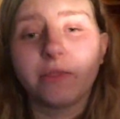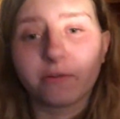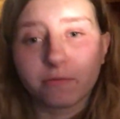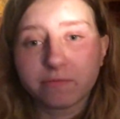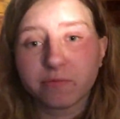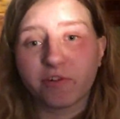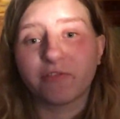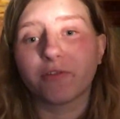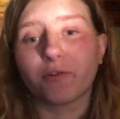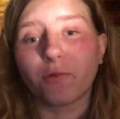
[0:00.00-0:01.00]
the
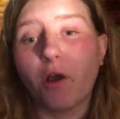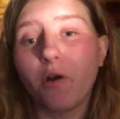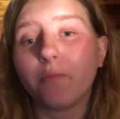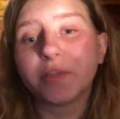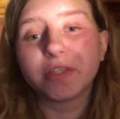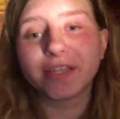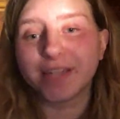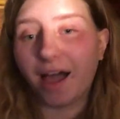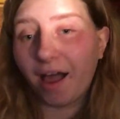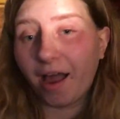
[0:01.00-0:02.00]
Gryffindor robes and the
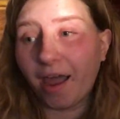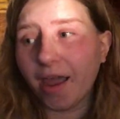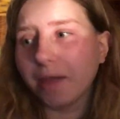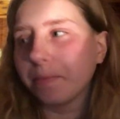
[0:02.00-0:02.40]
tie.